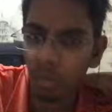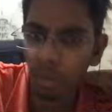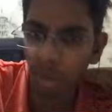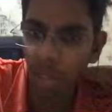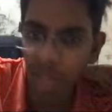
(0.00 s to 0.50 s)

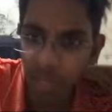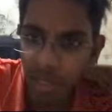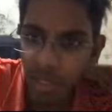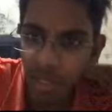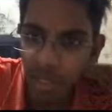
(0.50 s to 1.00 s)
Was knight
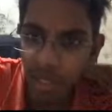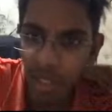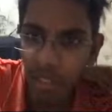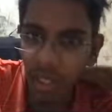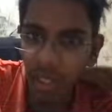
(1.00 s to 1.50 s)
f7 is a
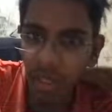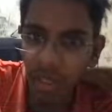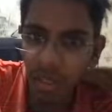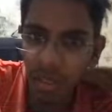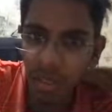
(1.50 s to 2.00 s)
thing?
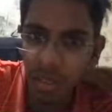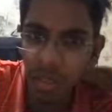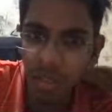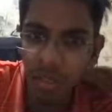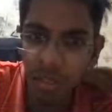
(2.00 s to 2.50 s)

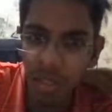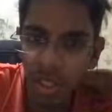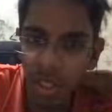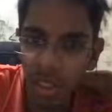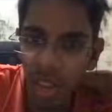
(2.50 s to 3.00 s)

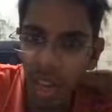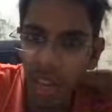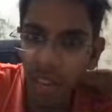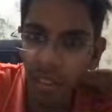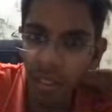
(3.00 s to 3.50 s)
Is
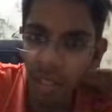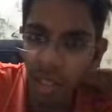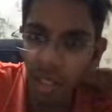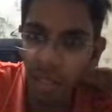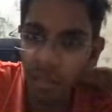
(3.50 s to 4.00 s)
that a thing?